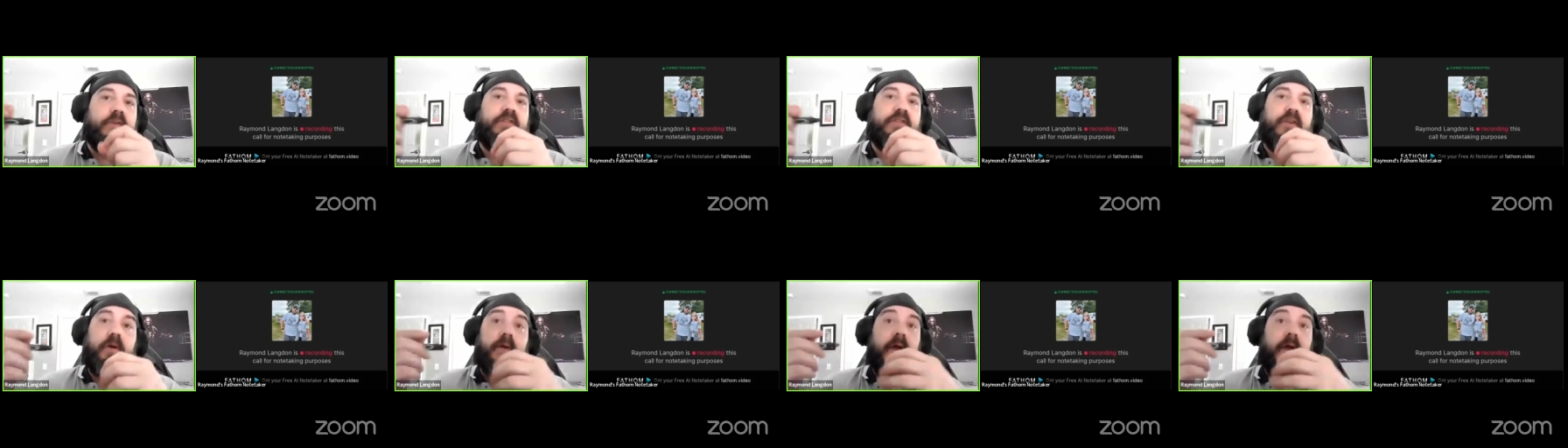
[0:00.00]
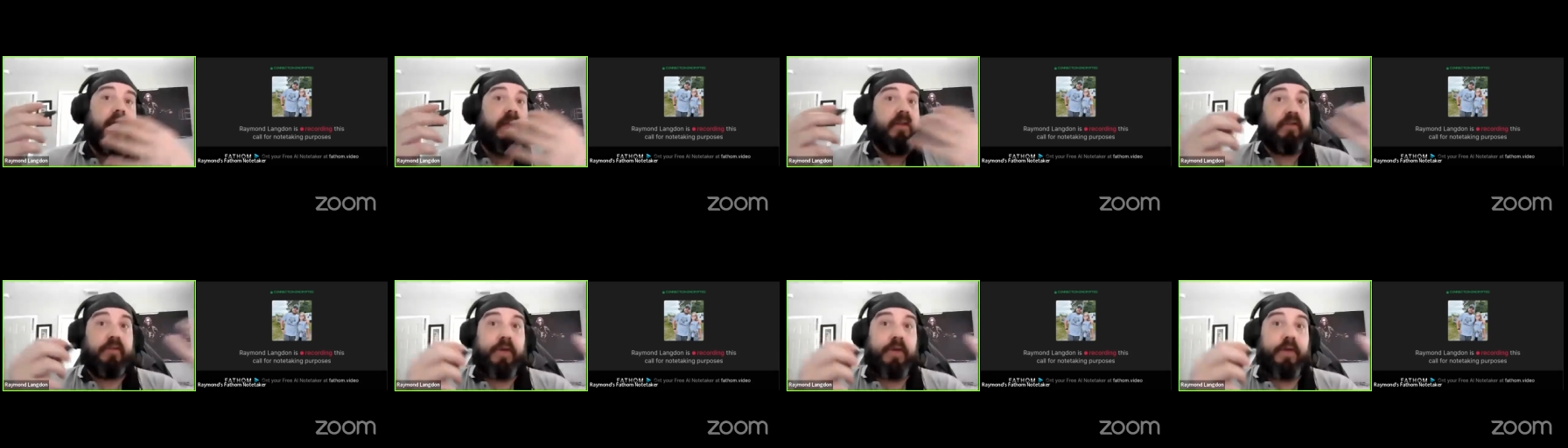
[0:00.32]
So
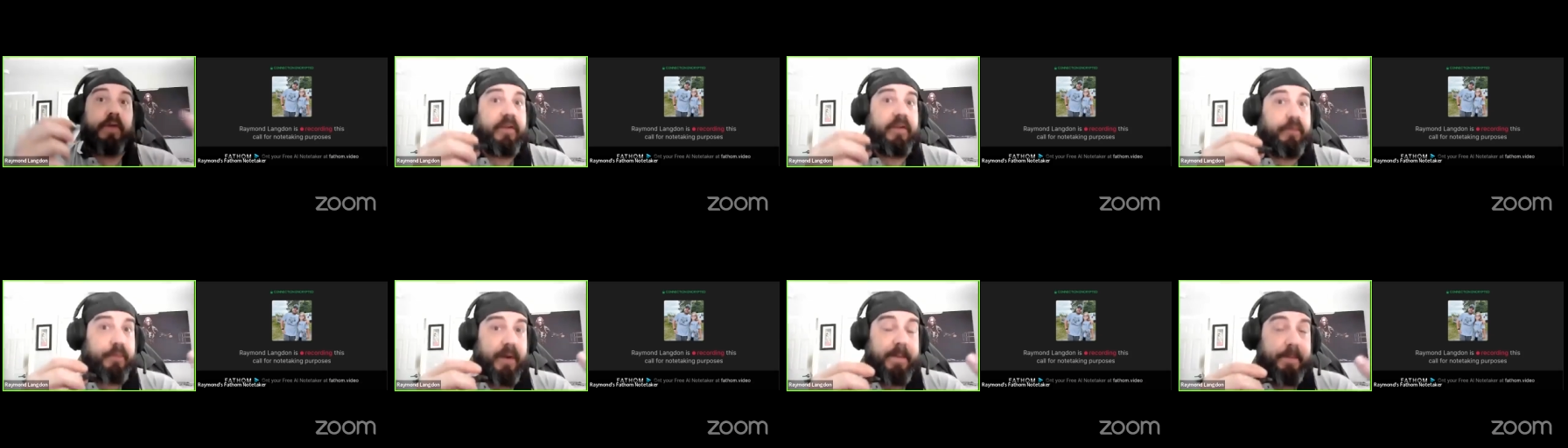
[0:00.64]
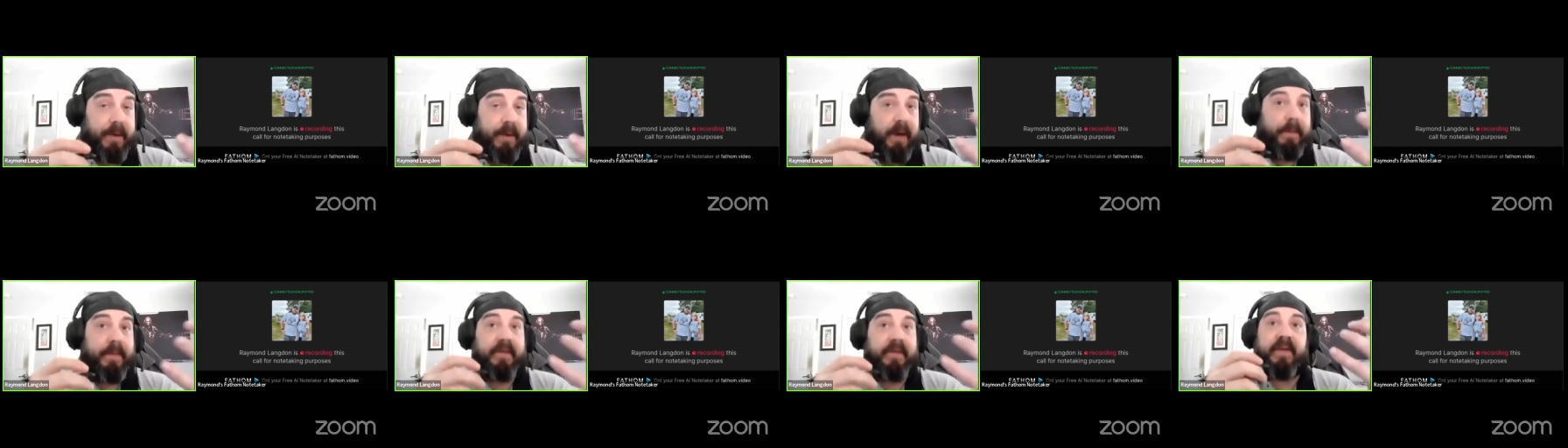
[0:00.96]
it's great to
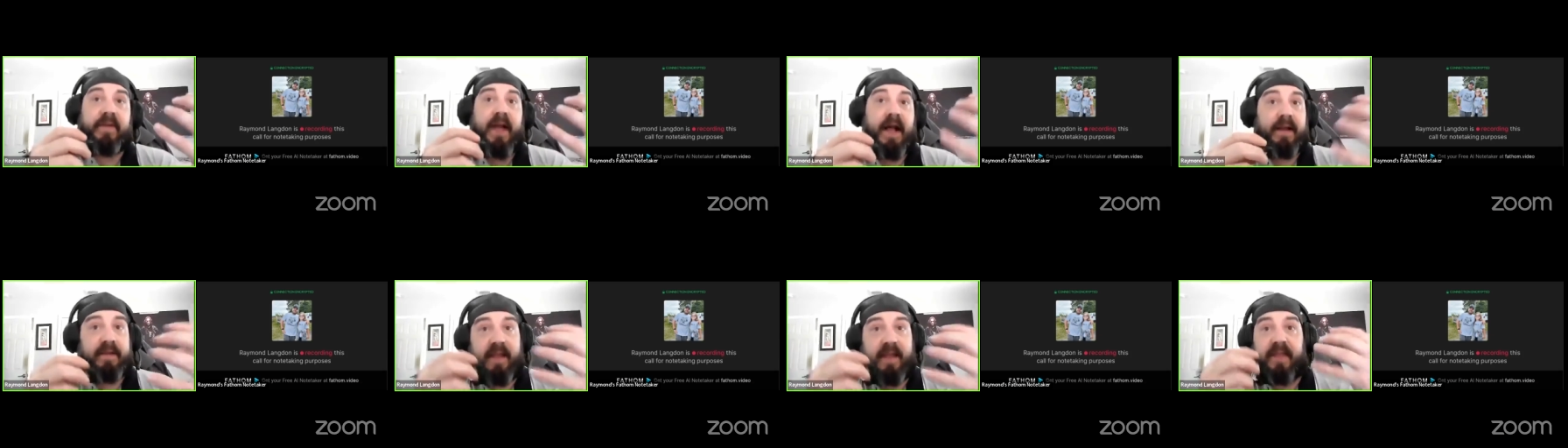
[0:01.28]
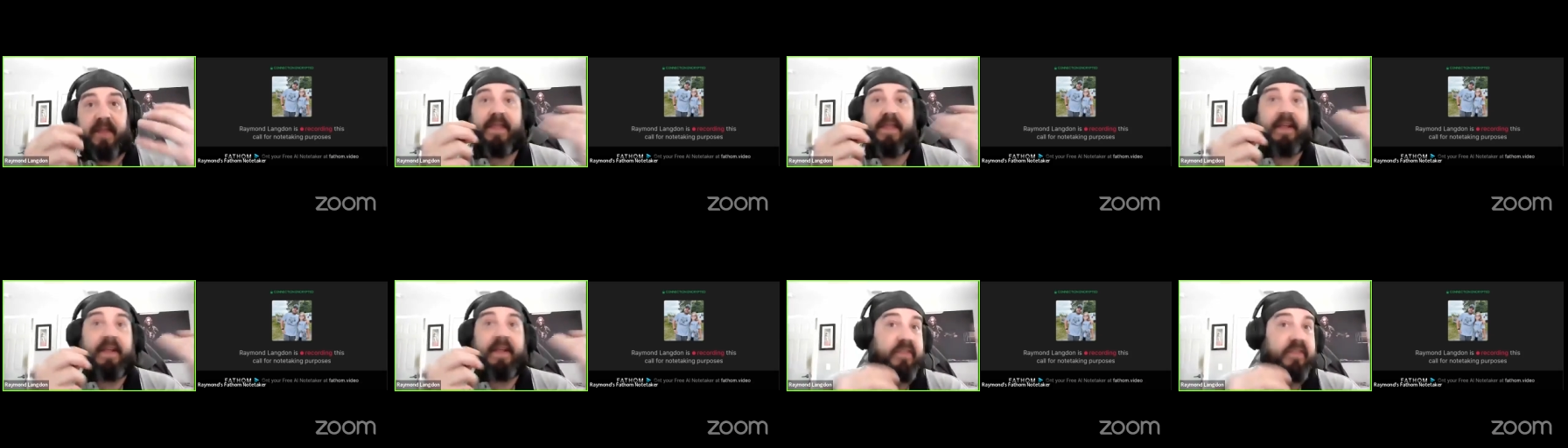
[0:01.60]
repurpose
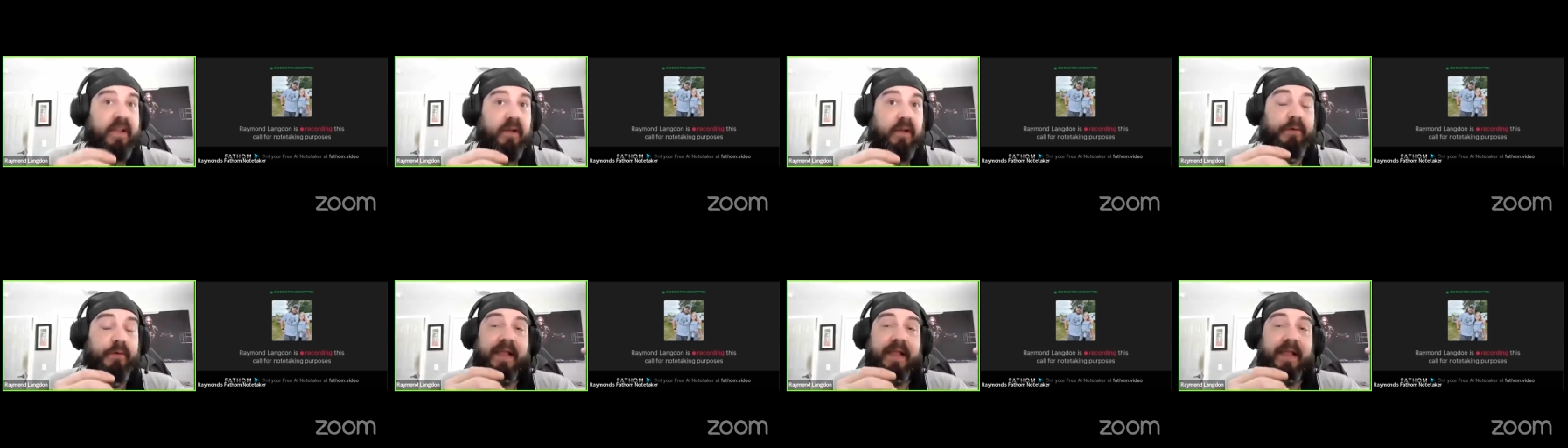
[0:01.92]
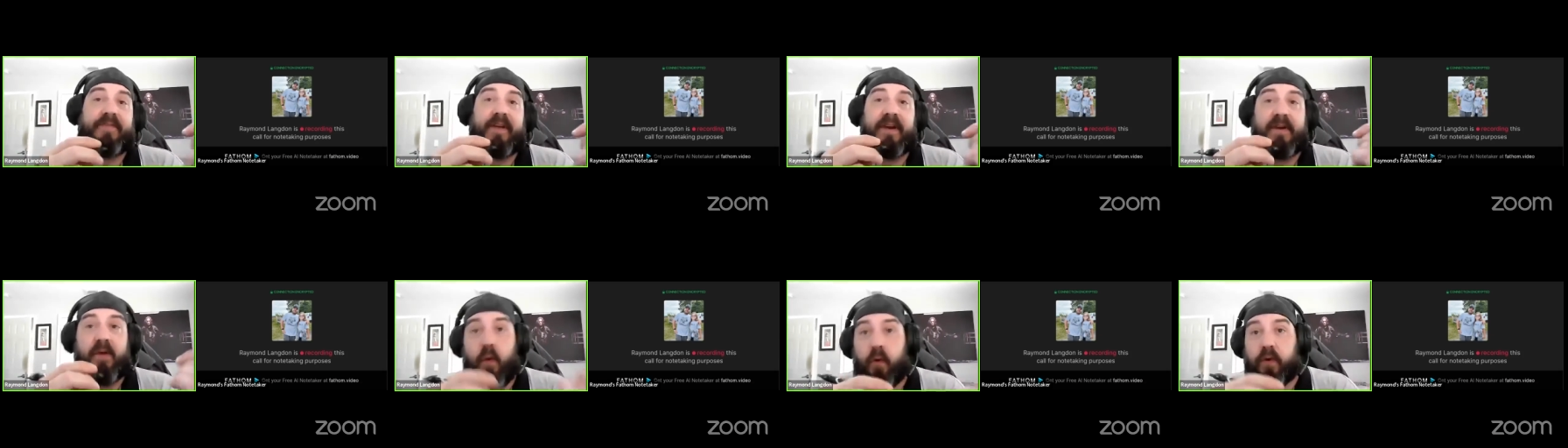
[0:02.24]
content that's still
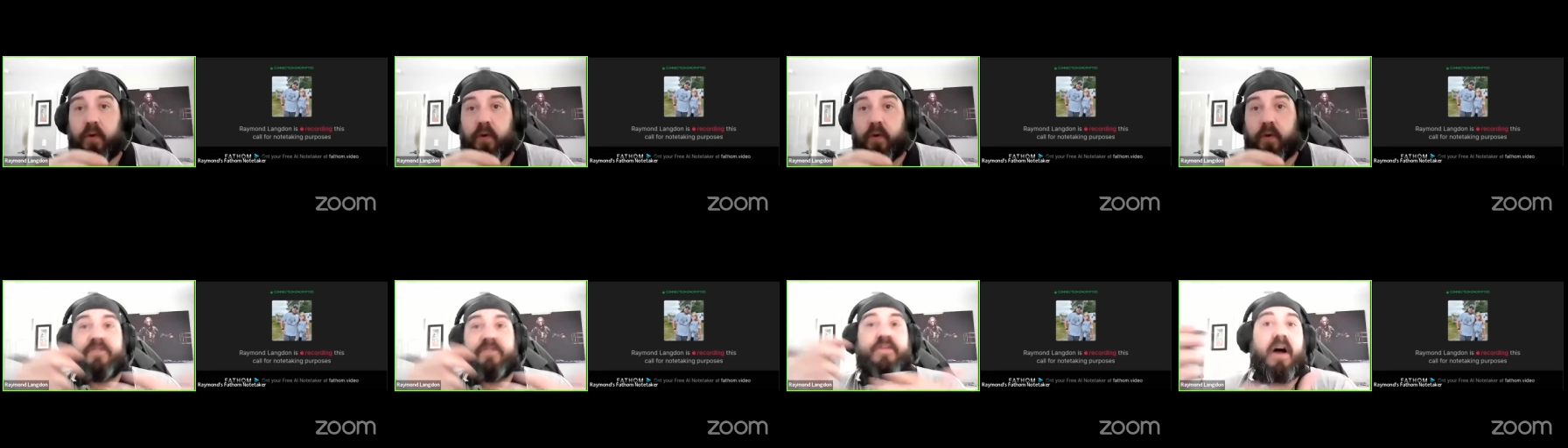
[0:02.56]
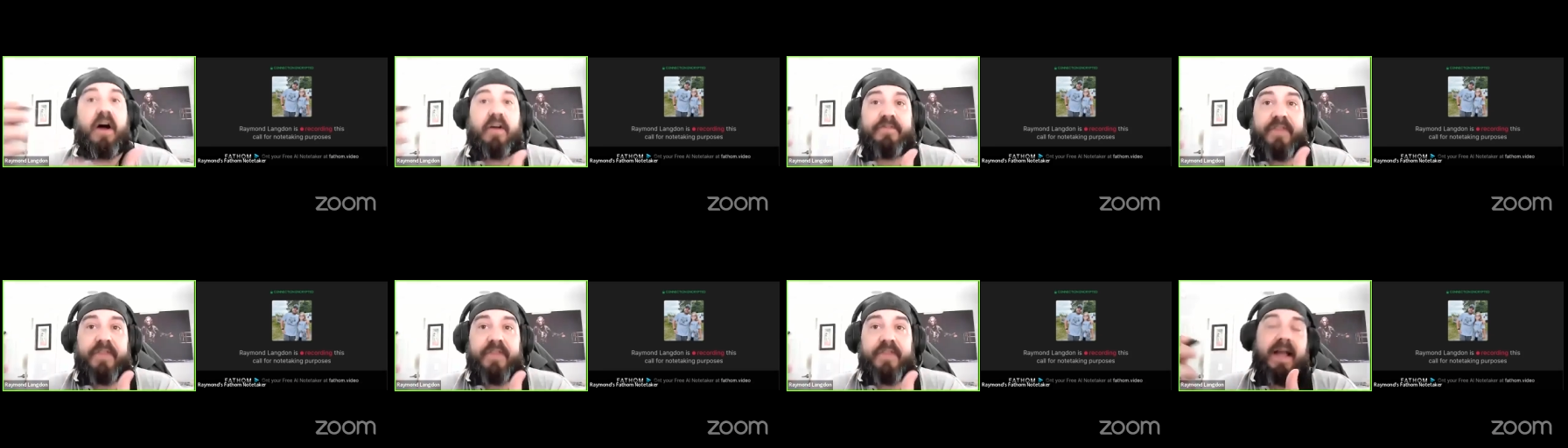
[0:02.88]
relevant or
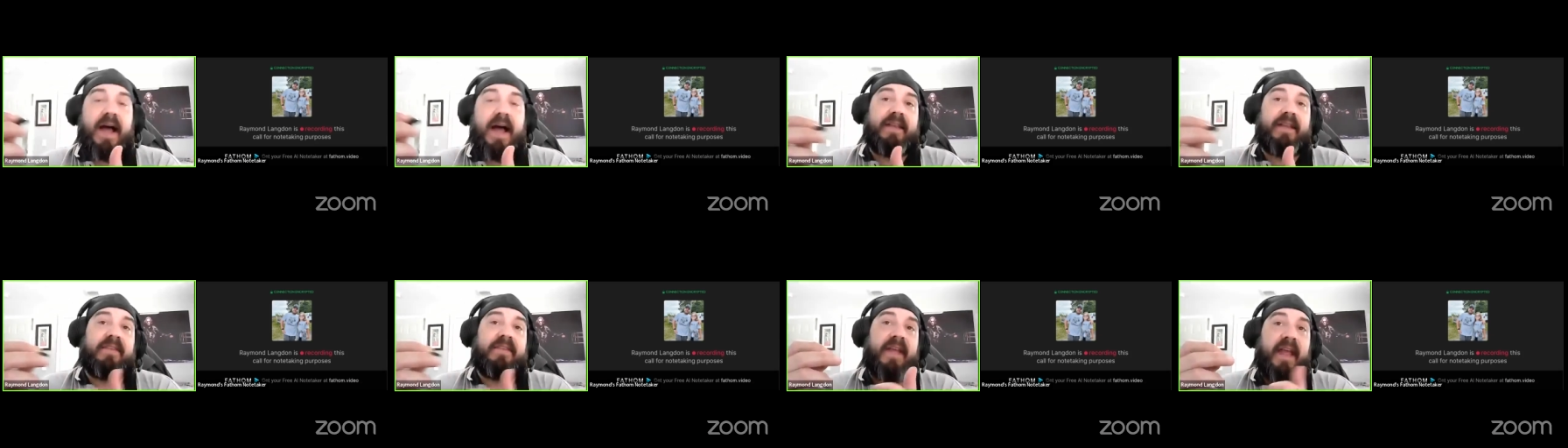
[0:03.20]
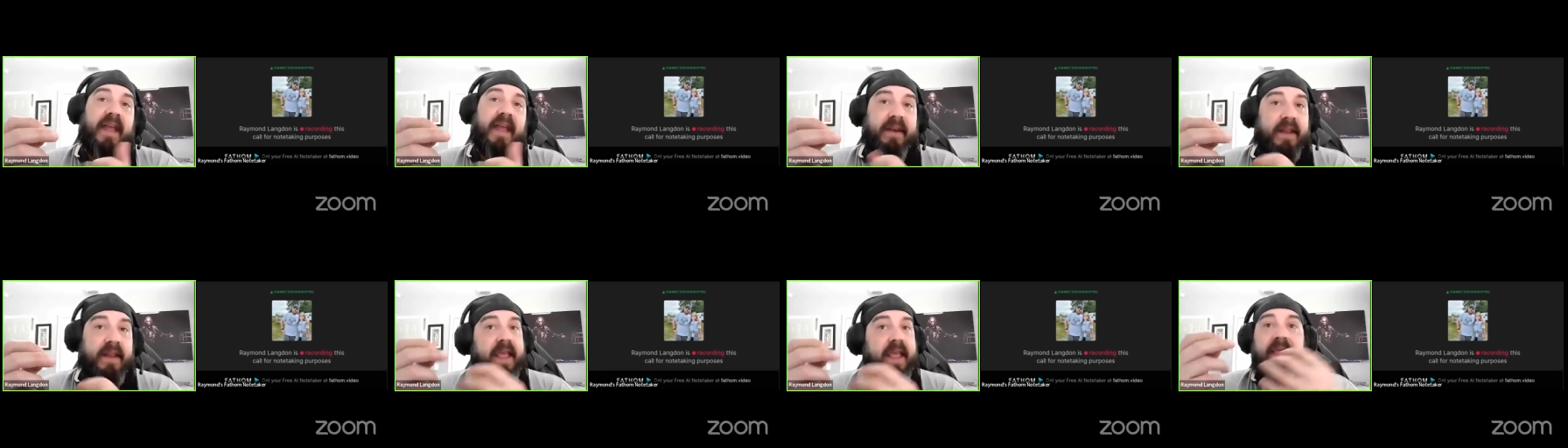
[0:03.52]
evolve the
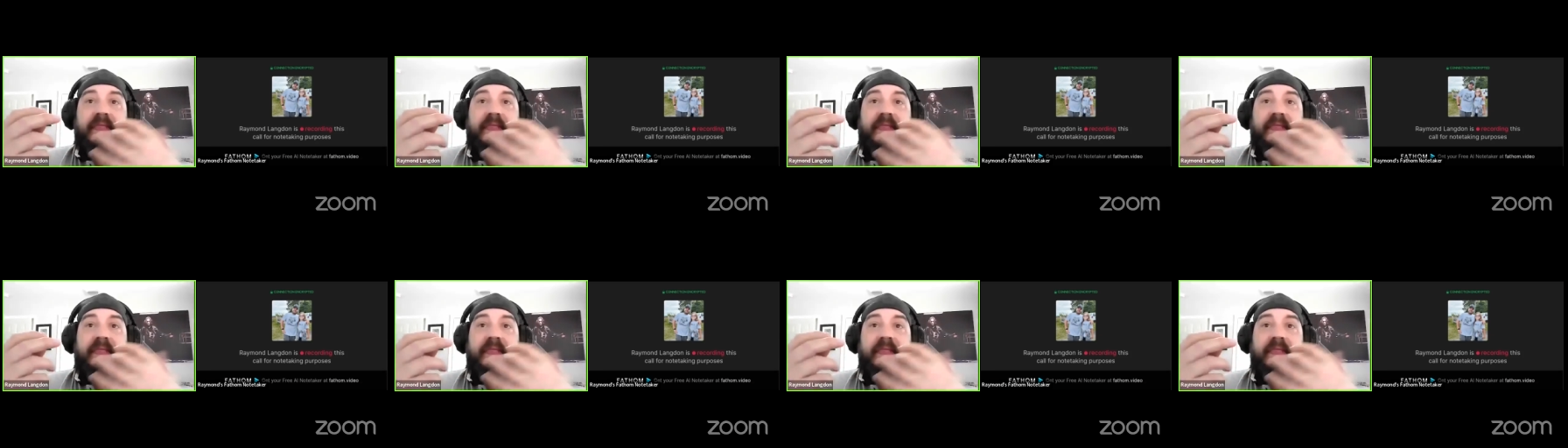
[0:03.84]
content